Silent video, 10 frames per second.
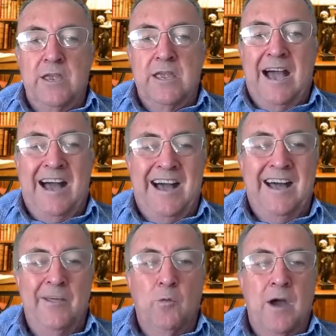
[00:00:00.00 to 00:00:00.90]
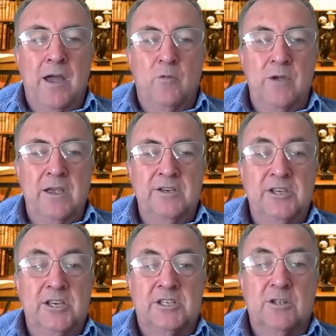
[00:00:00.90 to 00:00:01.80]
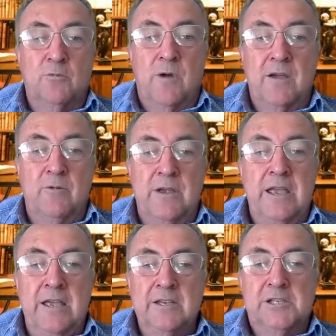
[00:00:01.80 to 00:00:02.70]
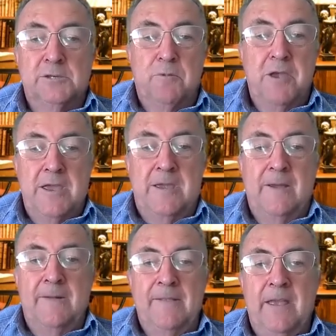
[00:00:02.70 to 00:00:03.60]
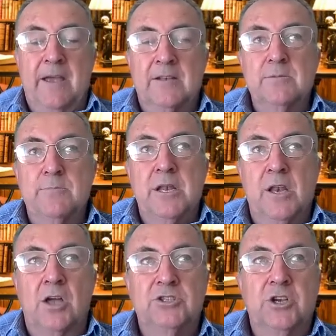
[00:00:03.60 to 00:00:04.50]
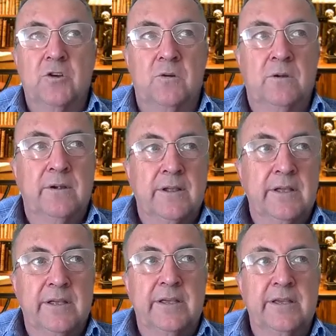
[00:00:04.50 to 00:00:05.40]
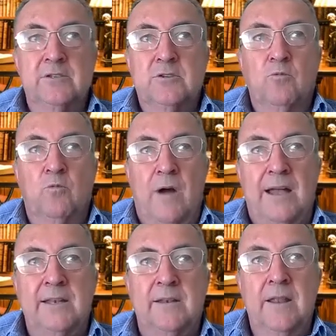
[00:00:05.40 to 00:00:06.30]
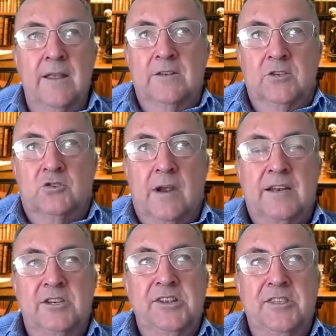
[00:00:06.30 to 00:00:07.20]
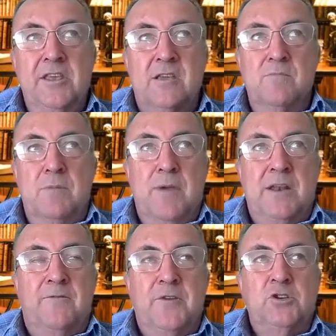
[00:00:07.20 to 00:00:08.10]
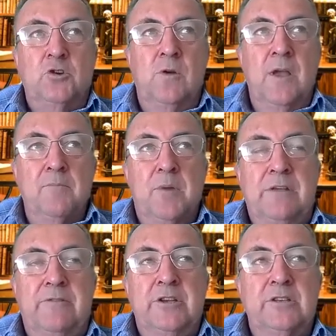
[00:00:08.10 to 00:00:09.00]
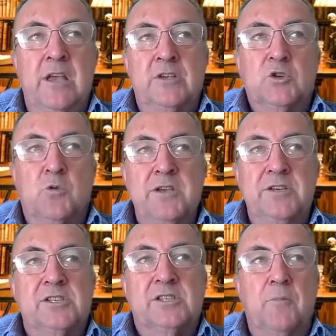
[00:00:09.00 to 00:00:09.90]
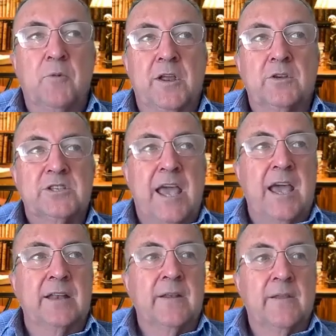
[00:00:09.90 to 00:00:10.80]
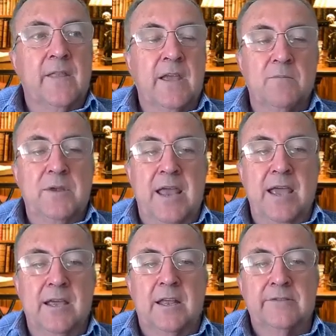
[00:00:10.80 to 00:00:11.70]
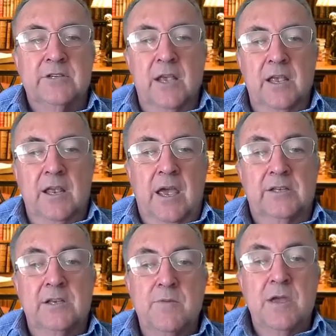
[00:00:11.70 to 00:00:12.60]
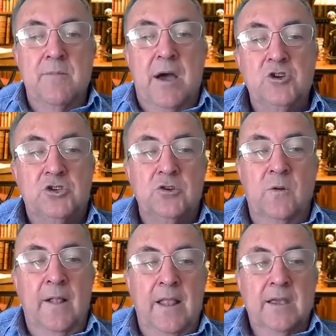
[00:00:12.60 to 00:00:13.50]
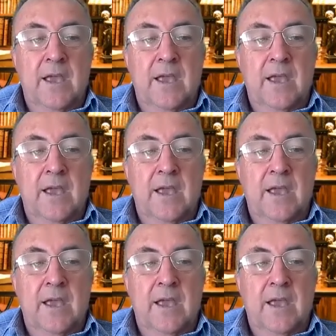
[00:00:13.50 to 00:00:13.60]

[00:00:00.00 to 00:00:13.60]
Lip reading: we are, the way we exist, the way we speak. To be logical is one strategy that can be beneficial, but if it squeezes someone else out, there can be negatives. To be emotional